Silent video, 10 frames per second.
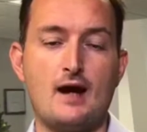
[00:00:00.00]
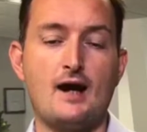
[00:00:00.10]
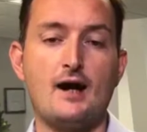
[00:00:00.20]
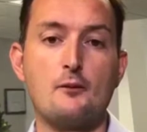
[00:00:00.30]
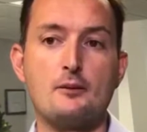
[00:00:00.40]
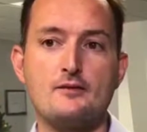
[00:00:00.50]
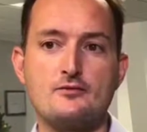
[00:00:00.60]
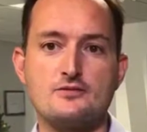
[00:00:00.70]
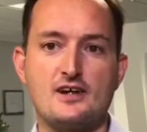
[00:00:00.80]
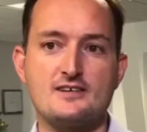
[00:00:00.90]
Hi, I'm Pete
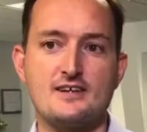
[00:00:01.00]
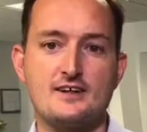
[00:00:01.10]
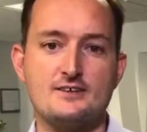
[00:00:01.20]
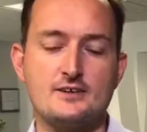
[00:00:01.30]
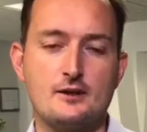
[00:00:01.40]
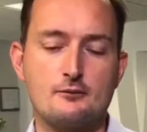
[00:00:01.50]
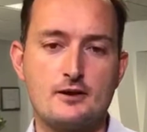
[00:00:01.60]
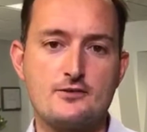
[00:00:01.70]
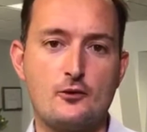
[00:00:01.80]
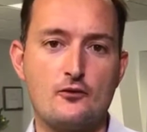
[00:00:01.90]
from Citation. I'm going
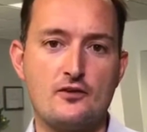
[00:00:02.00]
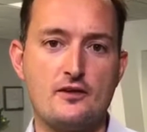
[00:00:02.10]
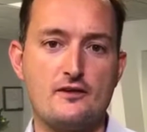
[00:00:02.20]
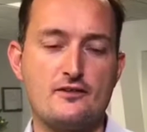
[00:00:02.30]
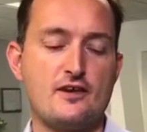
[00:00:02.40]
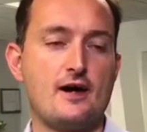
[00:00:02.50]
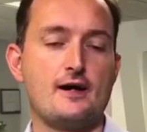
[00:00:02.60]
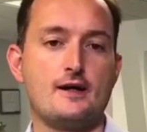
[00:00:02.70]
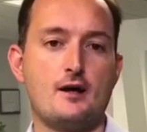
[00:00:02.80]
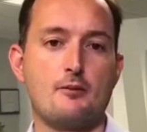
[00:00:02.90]
to talk to you
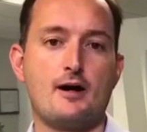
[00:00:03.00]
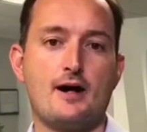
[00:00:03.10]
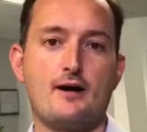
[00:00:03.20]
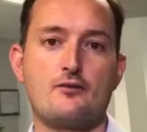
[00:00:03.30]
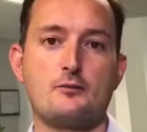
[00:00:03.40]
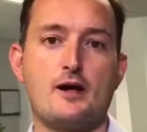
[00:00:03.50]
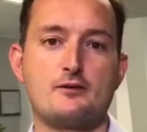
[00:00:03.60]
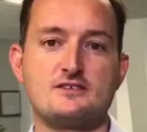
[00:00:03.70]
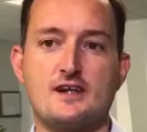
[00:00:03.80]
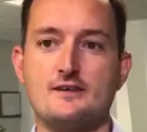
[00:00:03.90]
today about how to be
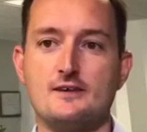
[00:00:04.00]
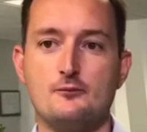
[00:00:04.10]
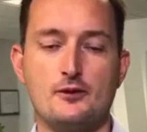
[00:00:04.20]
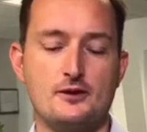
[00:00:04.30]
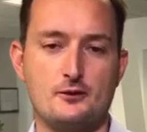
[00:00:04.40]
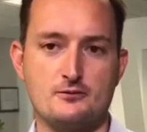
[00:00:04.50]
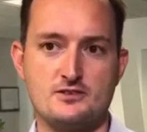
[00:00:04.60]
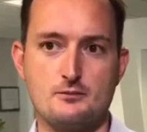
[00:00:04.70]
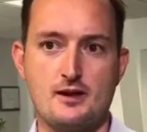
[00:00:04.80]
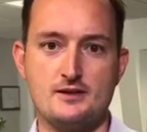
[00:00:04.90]
outstanding when it comes
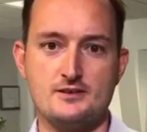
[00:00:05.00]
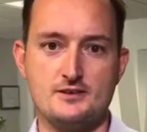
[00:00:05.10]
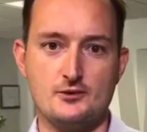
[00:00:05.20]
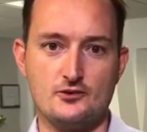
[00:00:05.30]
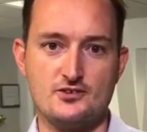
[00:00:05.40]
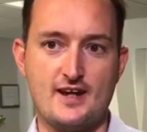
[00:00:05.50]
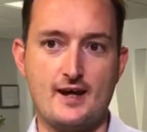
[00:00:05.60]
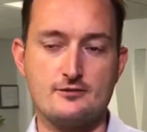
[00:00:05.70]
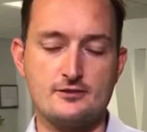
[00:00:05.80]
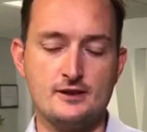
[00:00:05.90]
to managing your
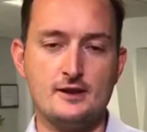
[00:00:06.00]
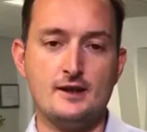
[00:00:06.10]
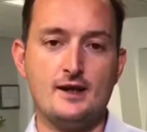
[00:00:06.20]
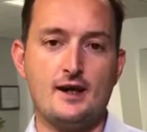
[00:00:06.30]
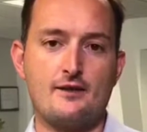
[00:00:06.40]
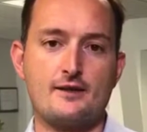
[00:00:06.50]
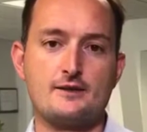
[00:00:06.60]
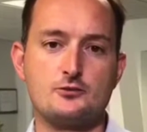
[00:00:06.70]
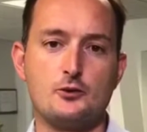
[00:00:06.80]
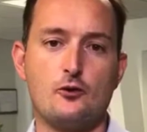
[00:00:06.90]
staff. I think,
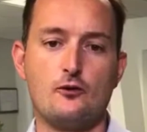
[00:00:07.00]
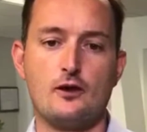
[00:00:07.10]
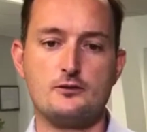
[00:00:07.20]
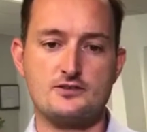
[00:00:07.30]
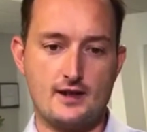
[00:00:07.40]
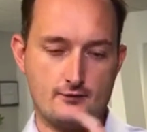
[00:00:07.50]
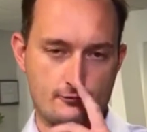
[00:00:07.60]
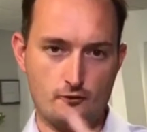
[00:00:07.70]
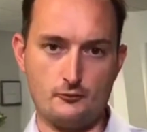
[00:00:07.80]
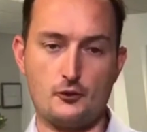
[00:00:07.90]
as we all know, staff
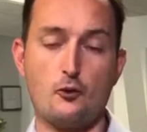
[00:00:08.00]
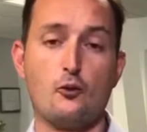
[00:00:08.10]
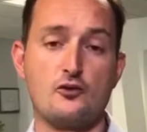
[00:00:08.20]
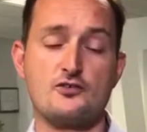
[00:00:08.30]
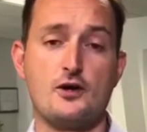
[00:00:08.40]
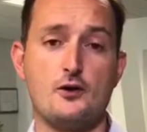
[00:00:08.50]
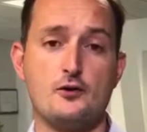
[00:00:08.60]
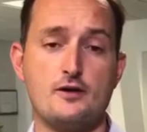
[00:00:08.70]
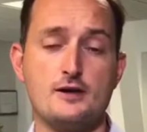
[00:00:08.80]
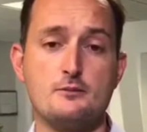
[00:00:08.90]
form the cornerstone
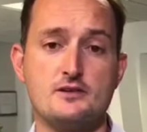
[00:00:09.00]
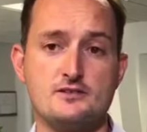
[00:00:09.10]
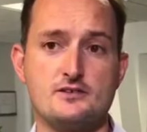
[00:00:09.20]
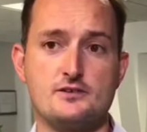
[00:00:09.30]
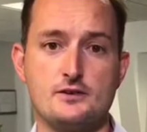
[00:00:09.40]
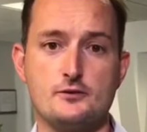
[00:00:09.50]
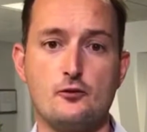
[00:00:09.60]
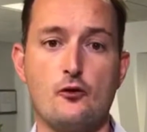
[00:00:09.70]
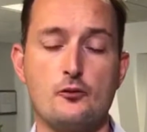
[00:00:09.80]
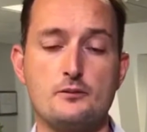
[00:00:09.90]
of any business that you
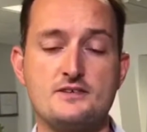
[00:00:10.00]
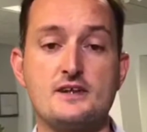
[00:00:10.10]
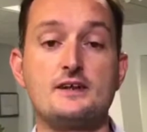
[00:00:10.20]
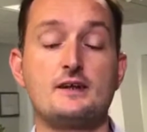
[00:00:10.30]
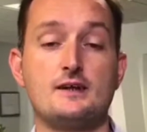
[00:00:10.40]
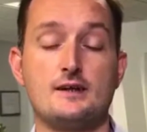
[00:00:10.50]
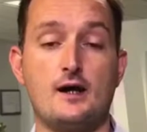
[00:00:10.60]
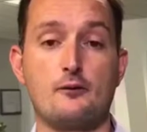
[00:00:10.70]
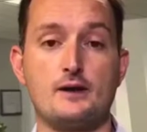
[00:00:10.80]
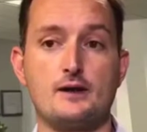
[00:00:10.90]
run, and particularly
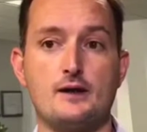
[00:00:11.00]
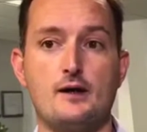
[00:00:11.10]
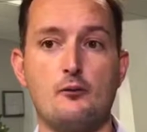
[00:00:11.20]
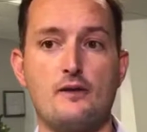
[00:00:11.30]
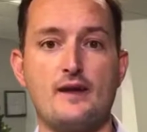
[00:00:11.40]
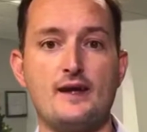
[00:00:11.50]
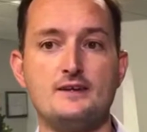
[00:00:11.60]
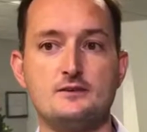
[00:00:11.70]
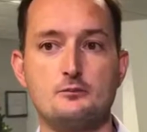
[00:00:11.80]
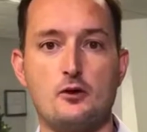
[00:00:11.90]
now in care with an
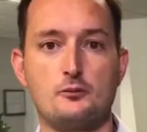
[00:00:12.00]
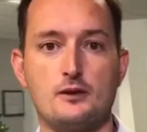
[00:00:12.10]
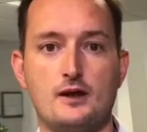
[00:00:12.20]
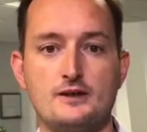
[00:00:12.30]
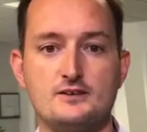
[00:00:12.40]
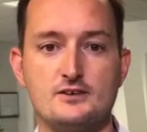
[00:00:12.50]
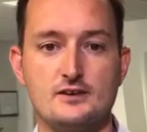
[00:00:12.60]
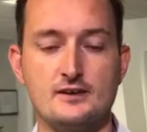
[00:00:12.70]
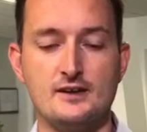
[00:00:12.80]
ageing population